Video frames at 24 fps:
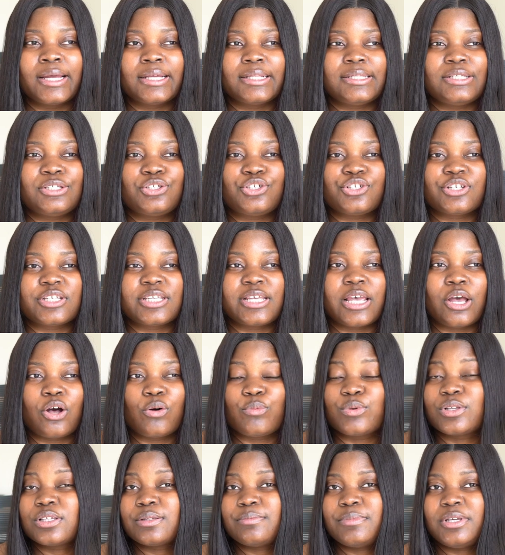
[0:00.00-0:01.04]
This just
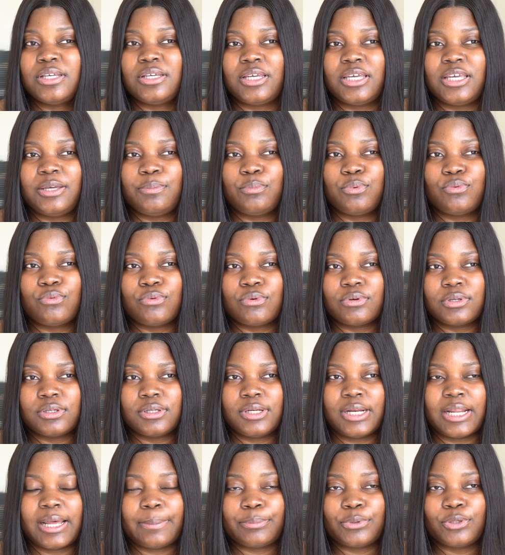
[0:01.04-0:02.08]
helps me keep
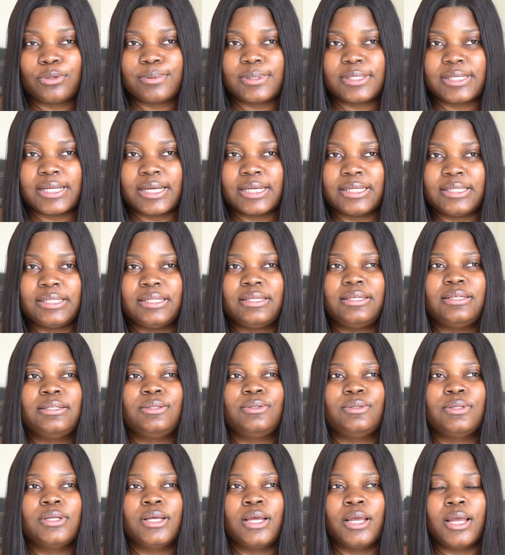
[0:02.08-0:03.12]
one laptop
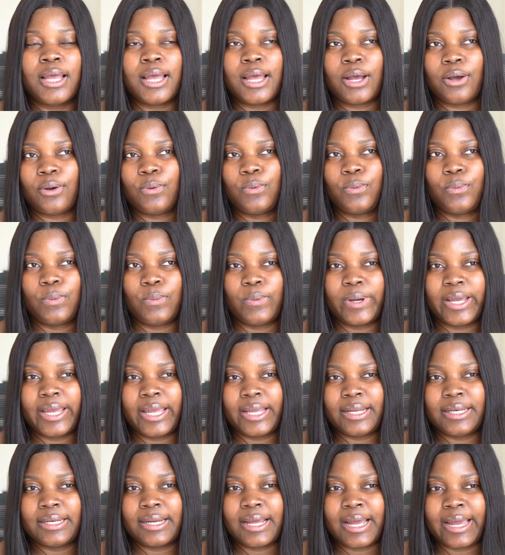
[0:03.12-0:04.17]
standing
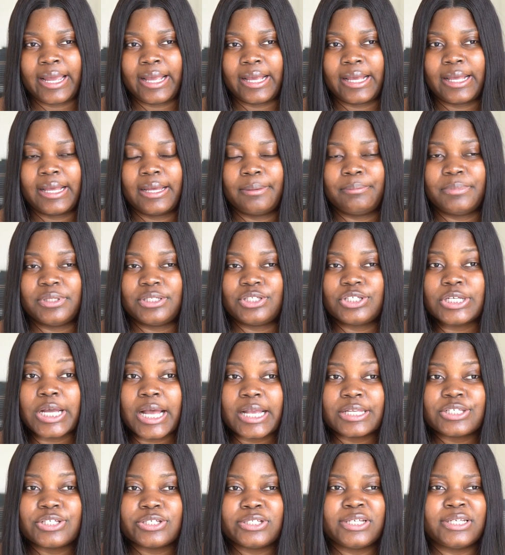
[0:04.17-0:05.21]
when I can be
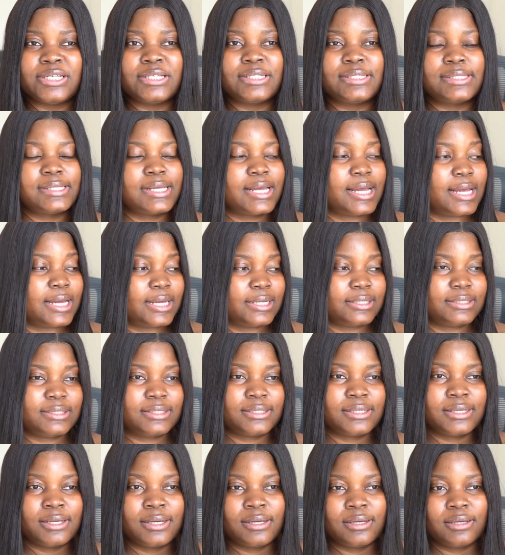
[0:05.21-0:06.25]
charging it. And
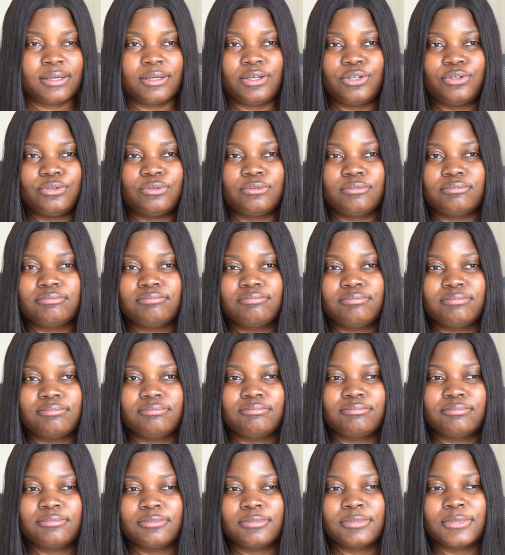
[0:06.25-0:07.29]
you know,
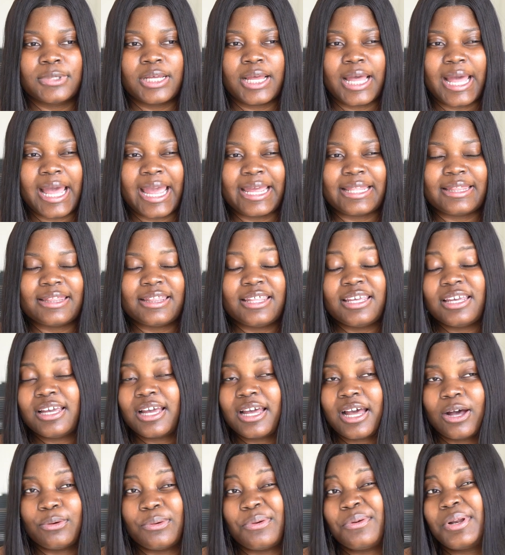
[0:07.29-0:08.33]
I
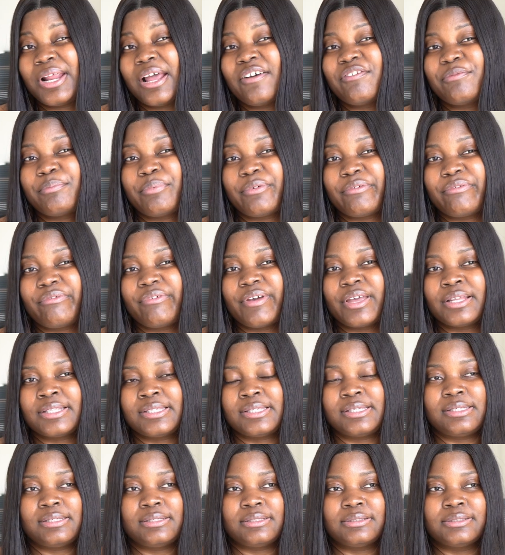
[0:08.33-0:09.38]
think I would have preferred
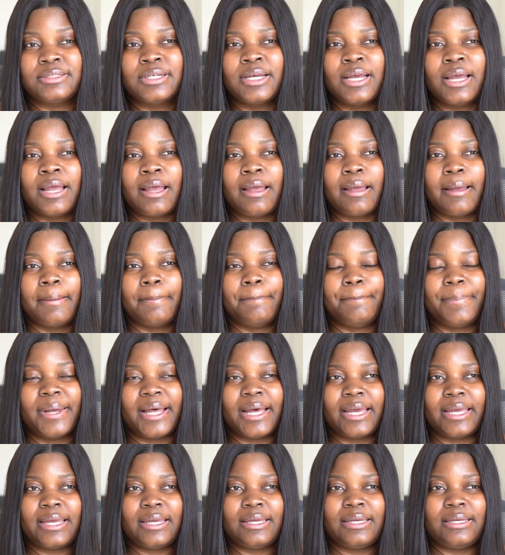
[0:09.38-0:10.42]
to
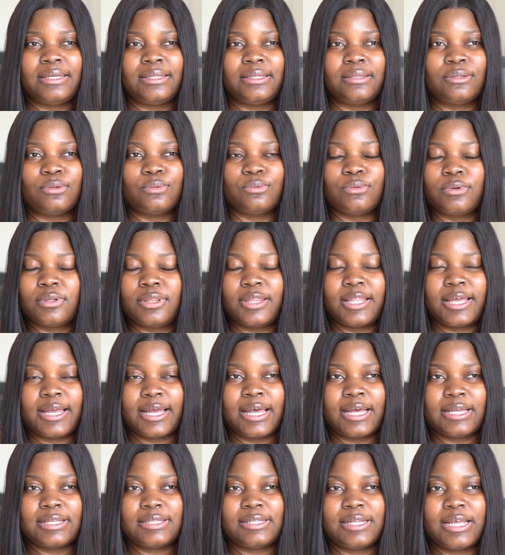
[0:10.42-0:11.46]
buy the one that
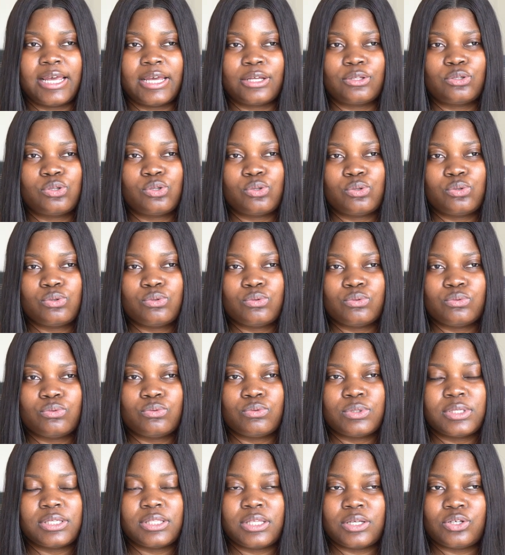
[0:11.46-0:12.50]
has like
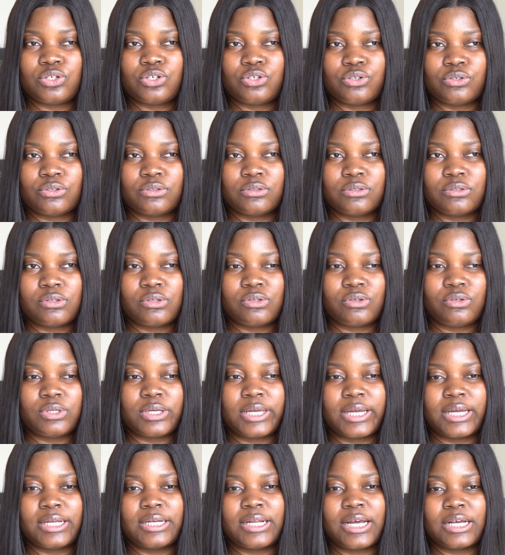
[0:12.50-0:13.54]
two stations, so you
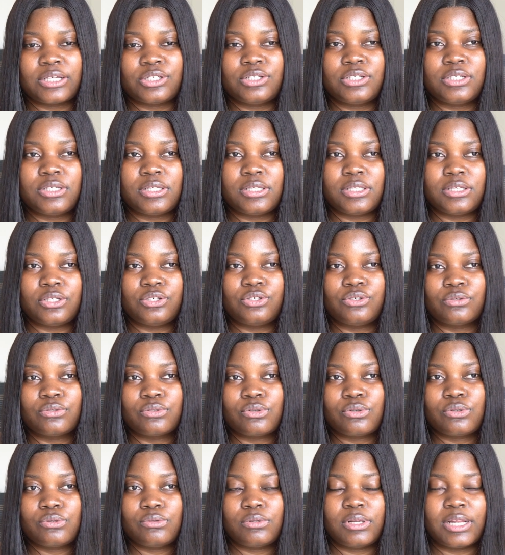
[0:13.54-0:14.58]
can actually
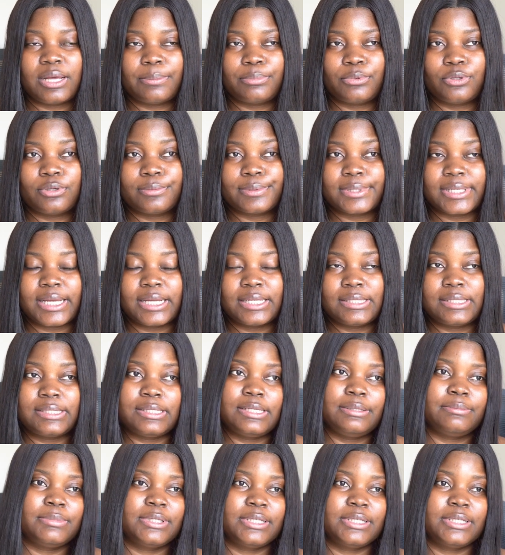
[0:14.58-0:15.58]
station two laptops at the same